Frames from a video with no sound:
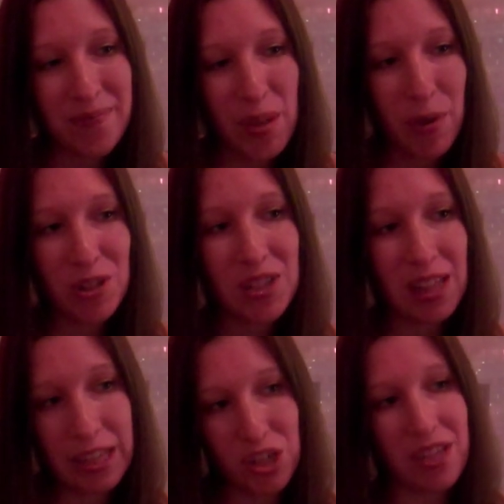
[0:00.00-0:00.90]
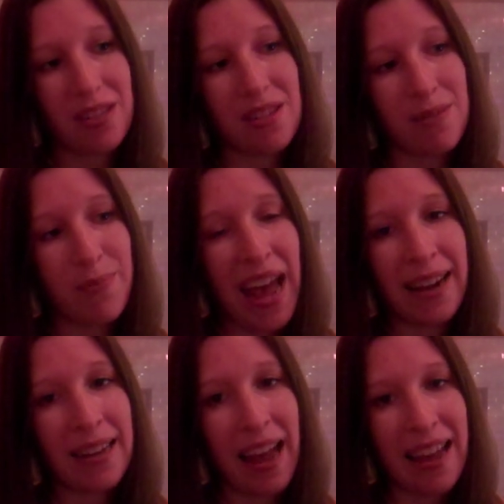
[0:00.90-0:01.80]
the most delicious
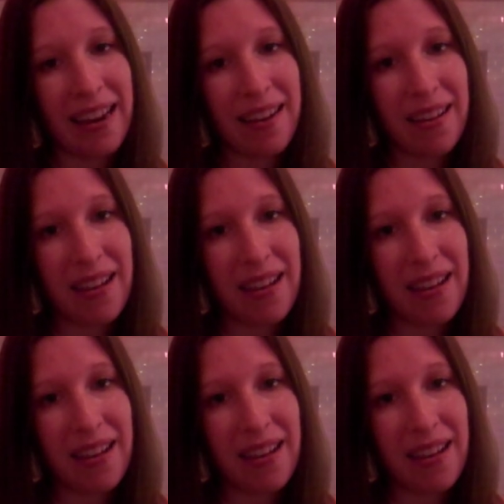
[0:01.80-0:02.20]
bad guy